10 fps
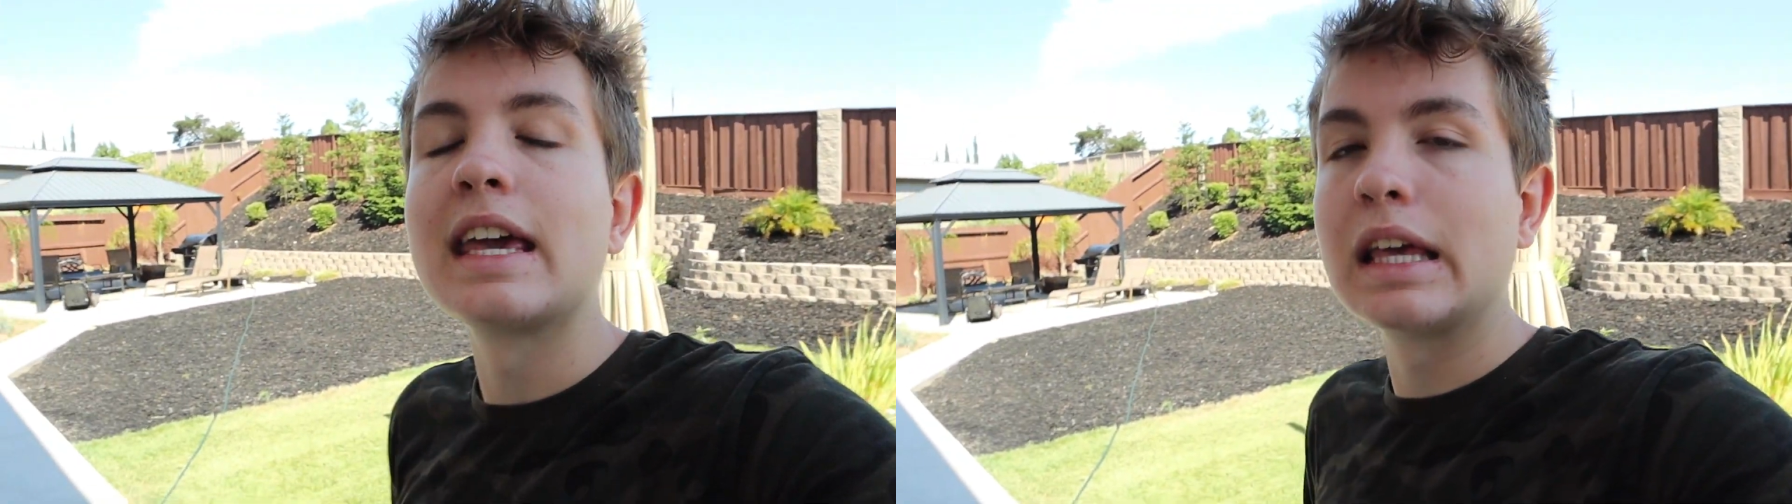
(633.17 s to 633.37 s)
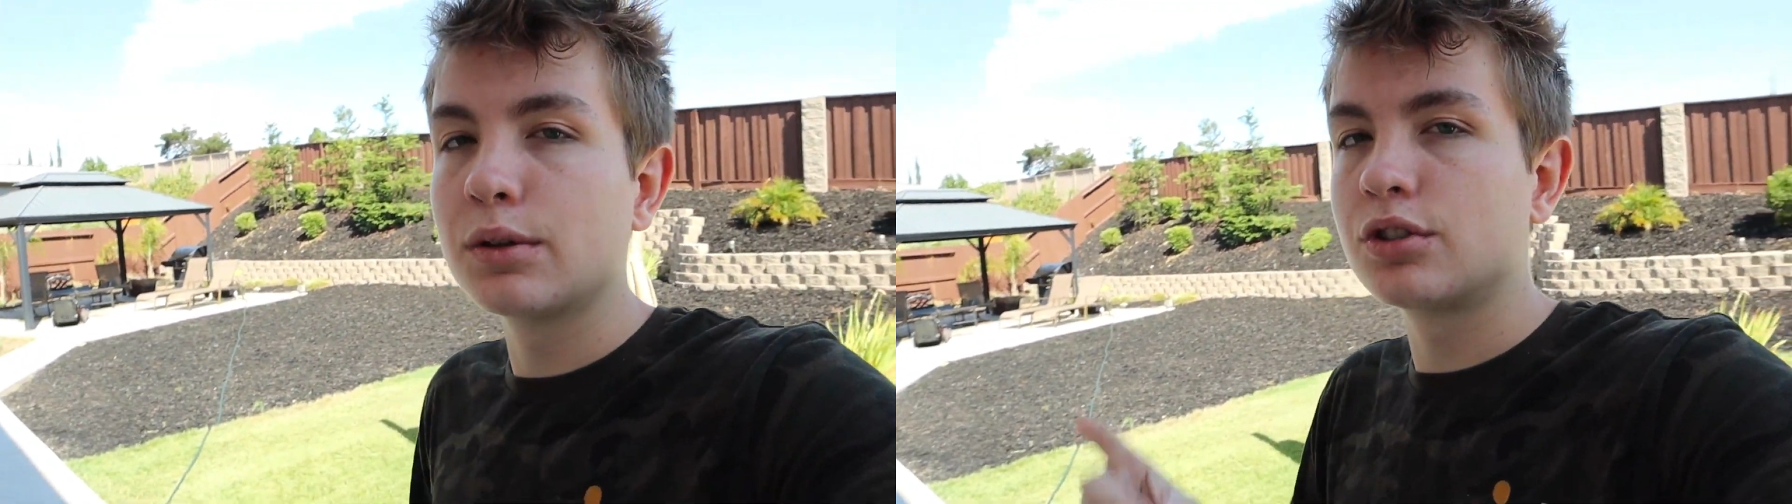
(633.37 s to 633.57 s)

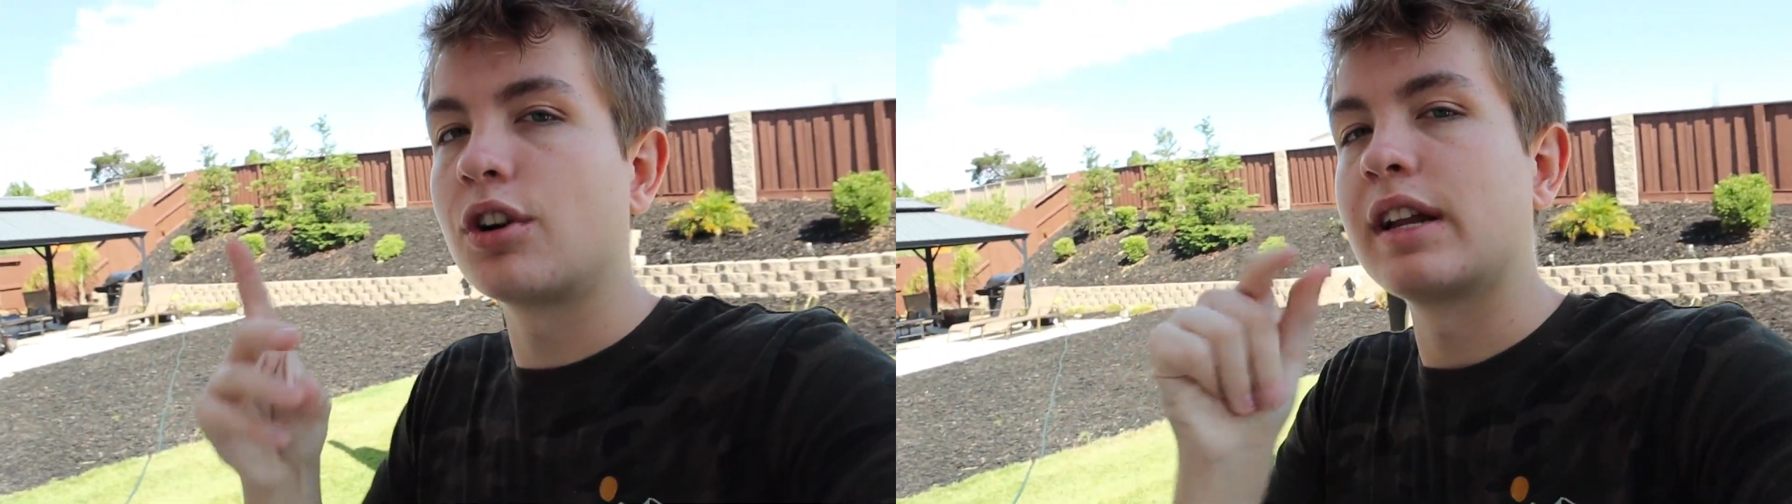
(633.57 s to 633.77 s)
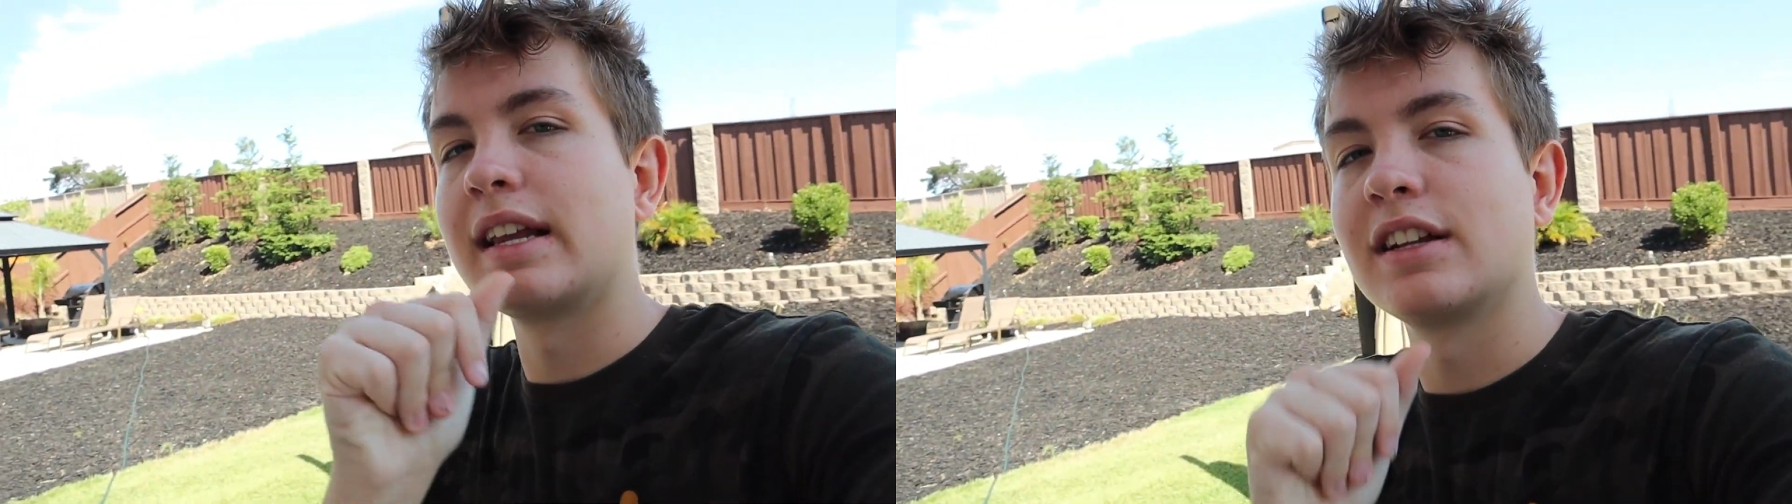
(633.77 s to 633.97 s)
he'll
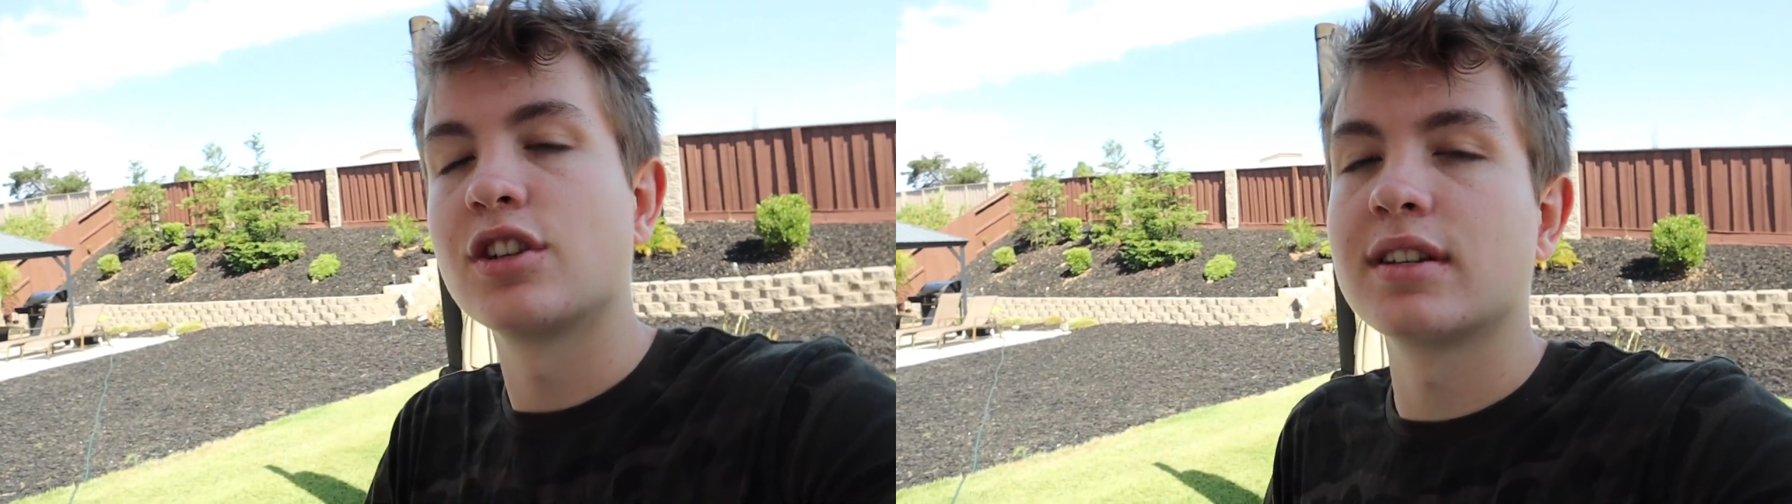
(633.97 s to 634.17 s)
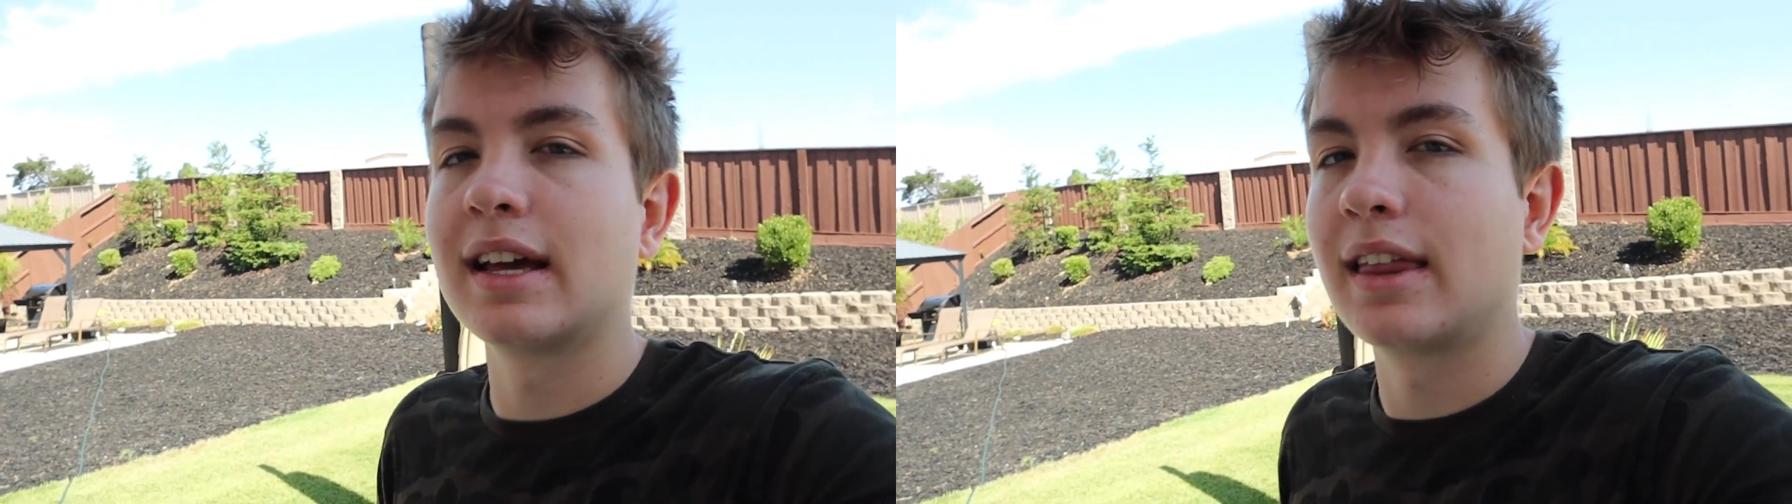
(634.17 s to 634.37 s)
start eating
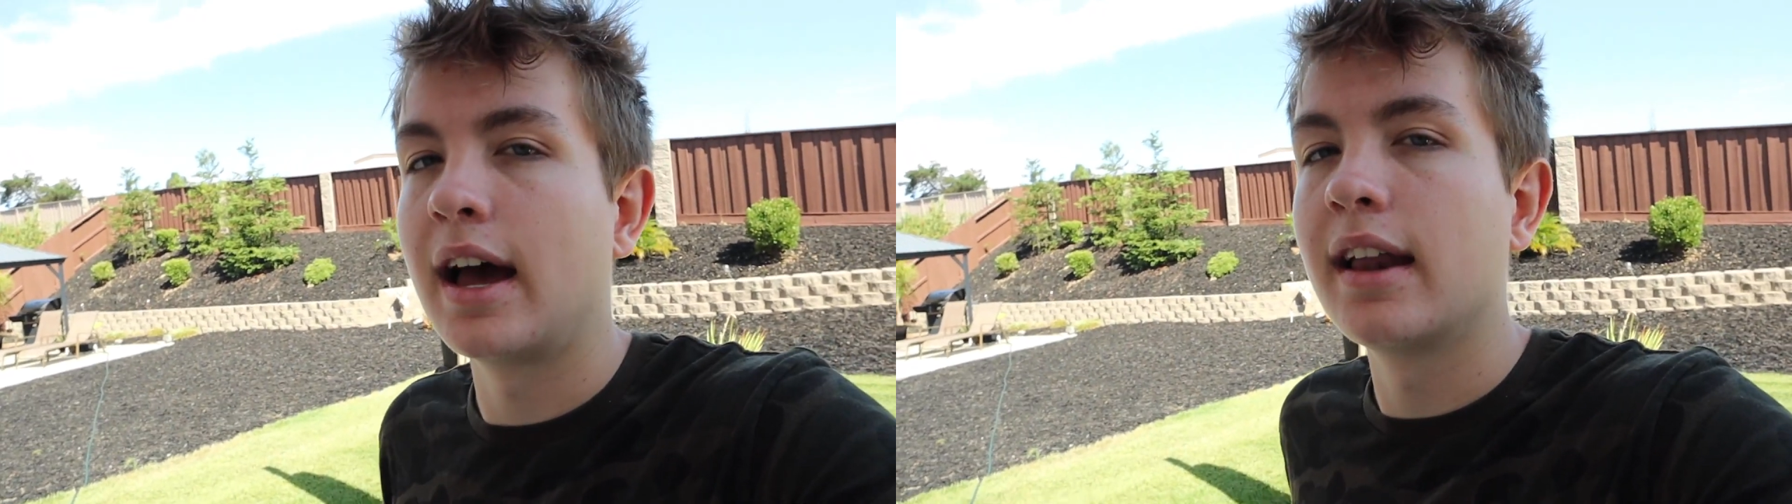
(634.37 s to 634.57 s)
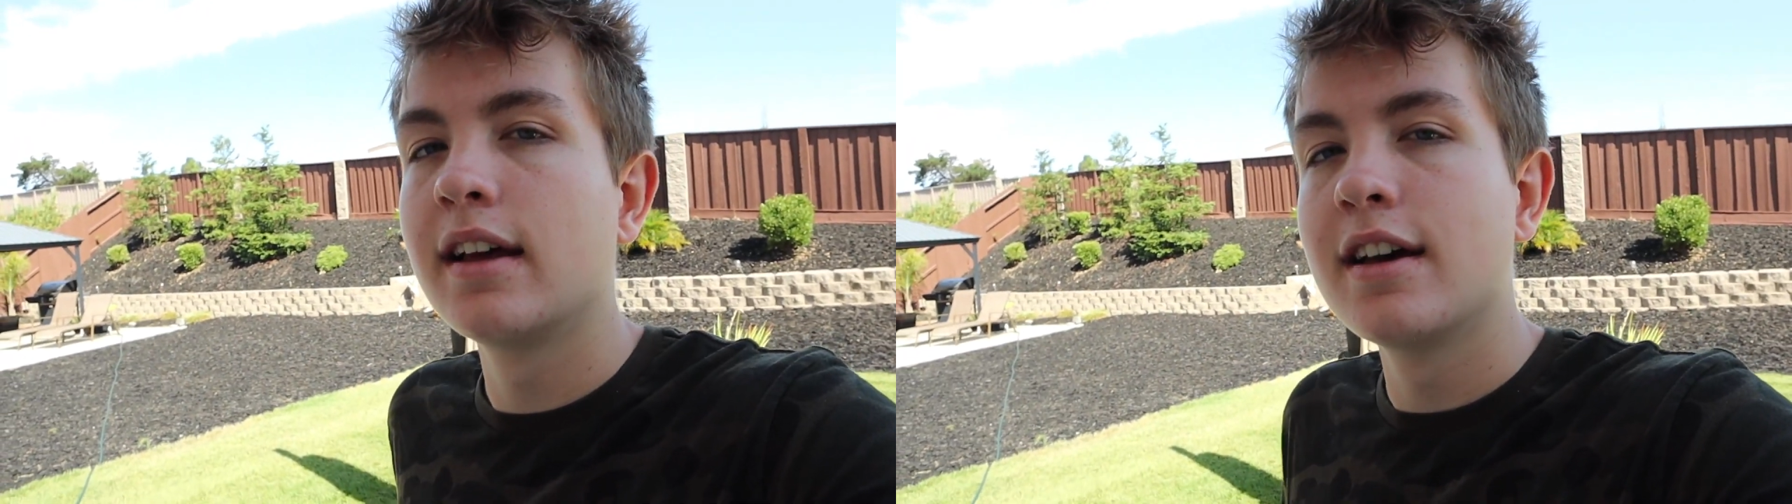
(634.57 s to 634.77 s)
just like that.